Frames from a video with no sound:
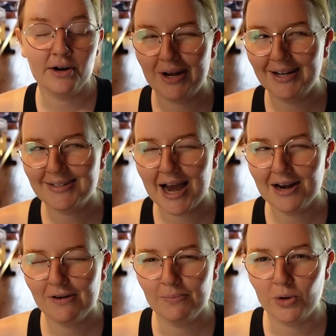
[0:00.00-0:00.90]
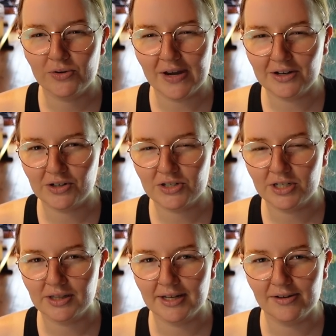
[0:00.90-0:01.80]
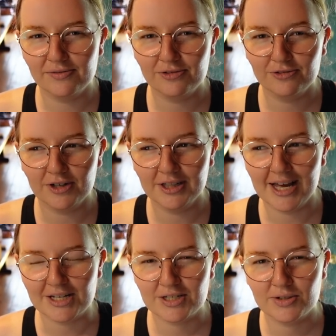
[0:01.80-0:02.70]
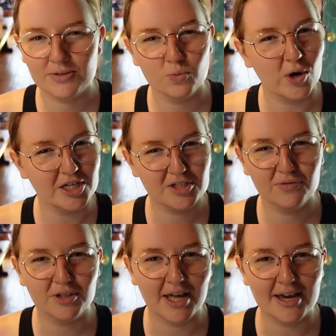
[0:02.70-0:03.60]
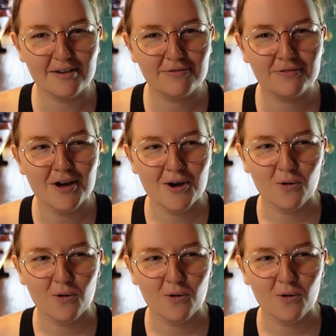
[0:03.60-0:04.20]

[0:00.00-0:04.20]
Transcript: but it's kind of a motivator to live a less wasteful life